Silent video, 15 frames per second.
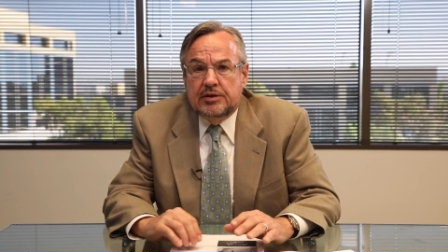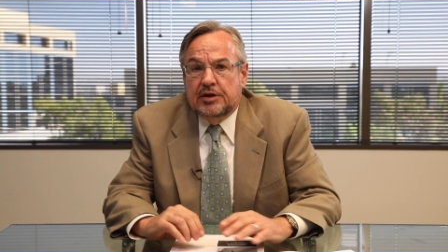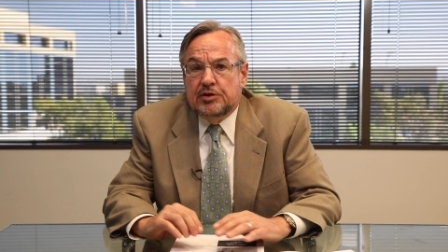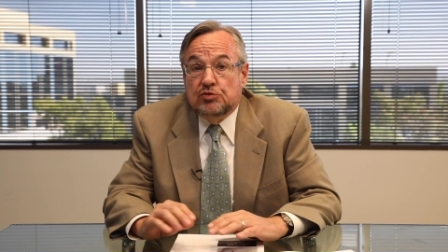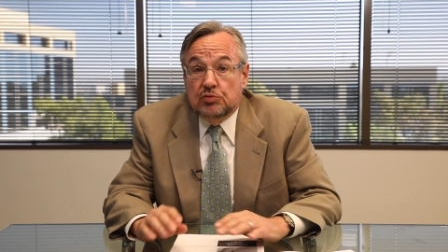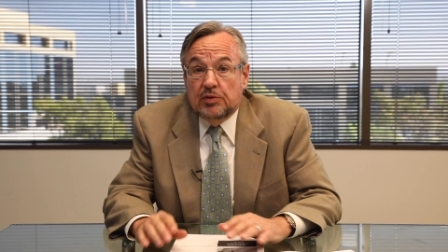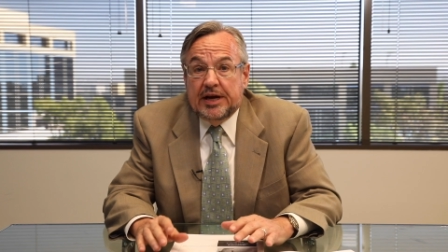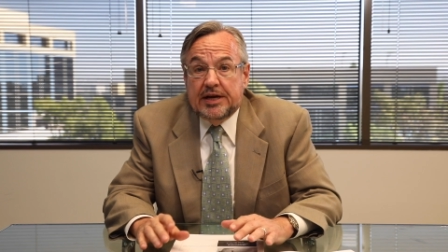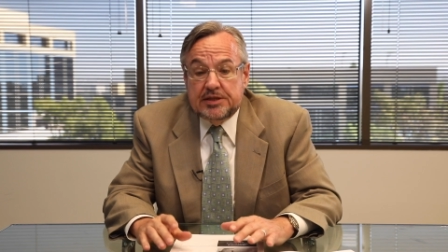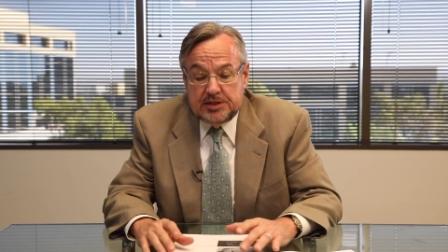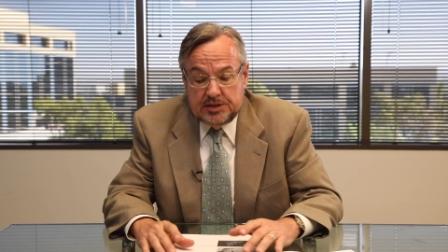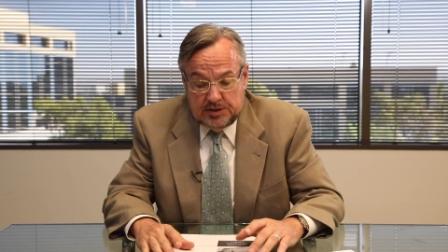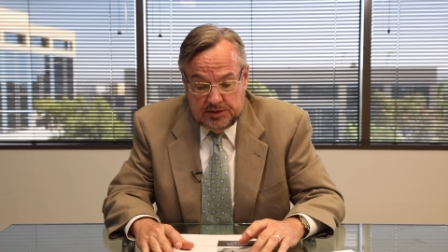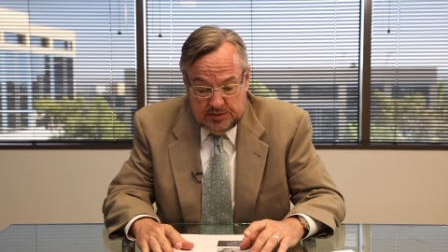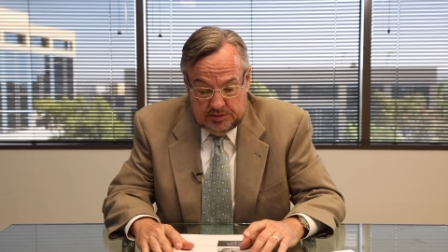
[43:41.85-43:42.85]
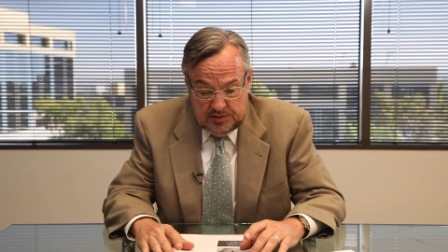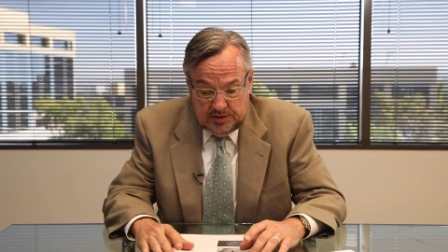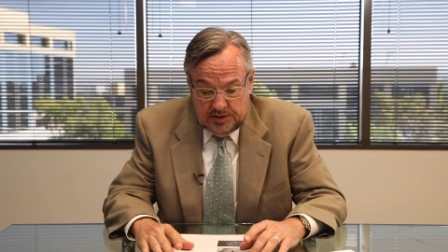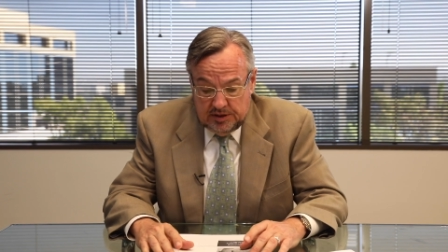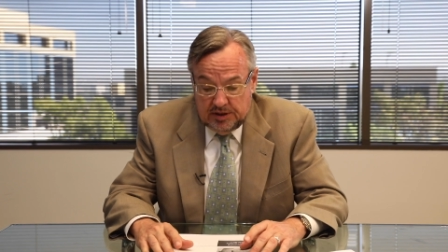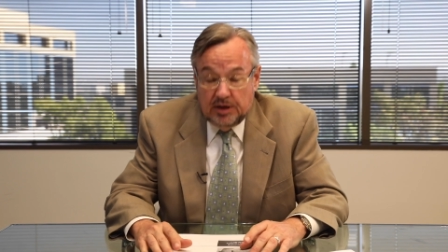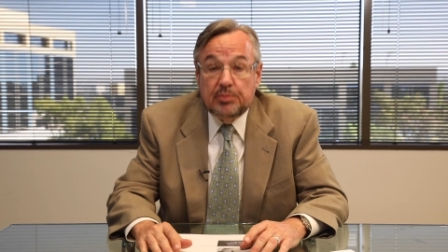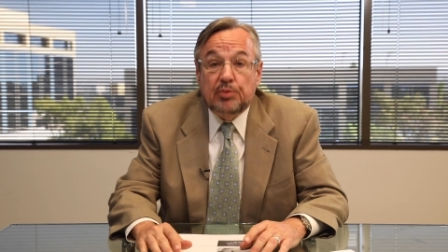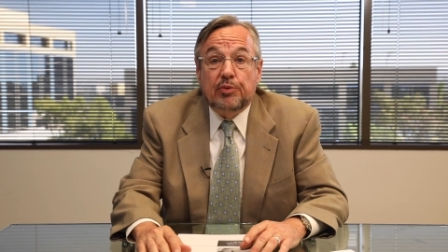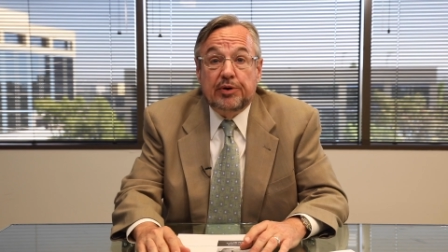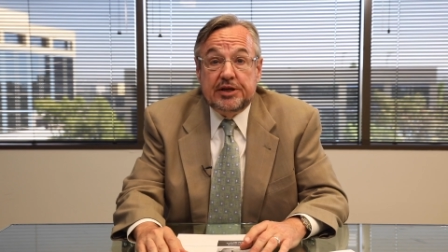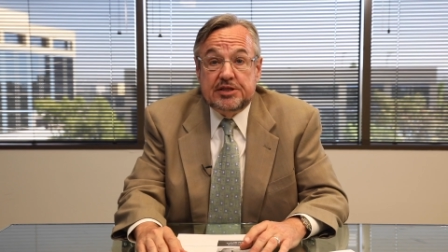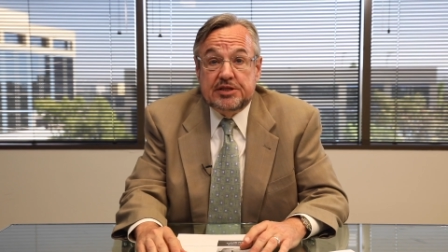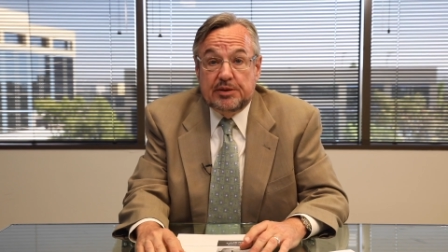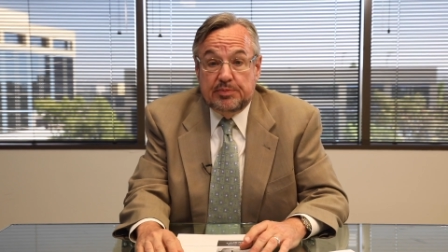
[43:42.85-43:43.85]
address
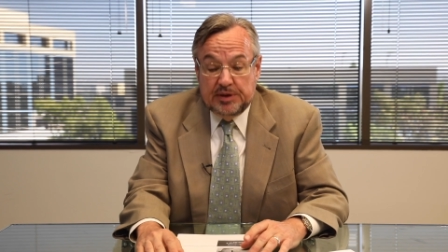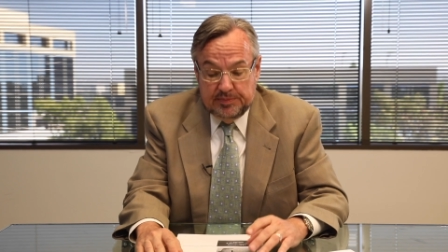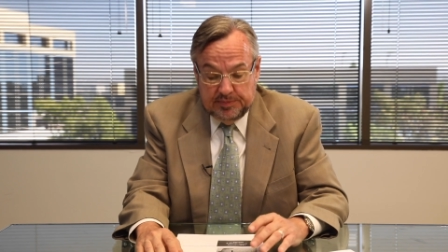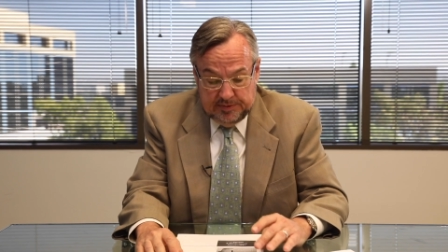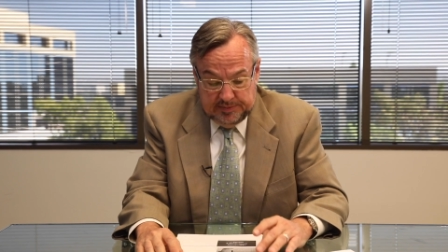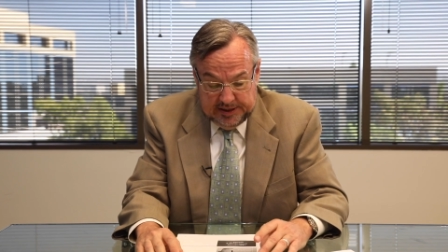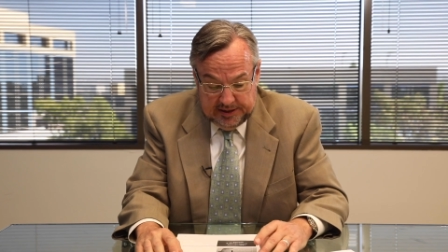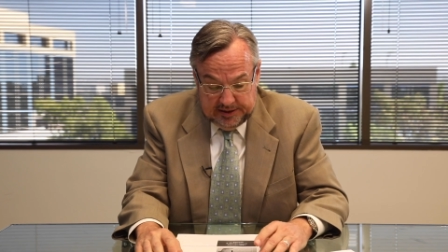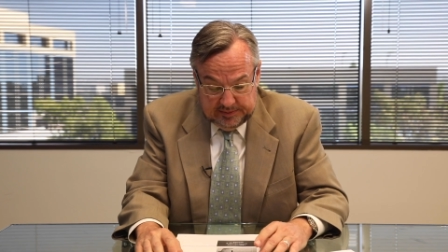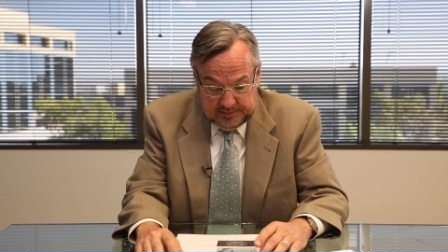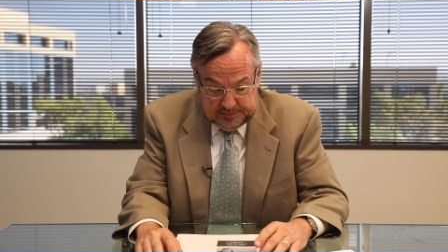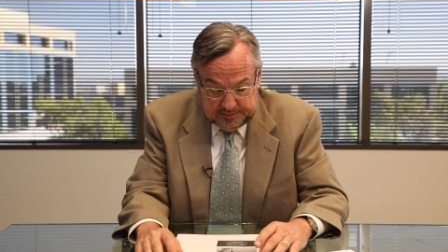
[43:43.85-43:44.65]
points that people make.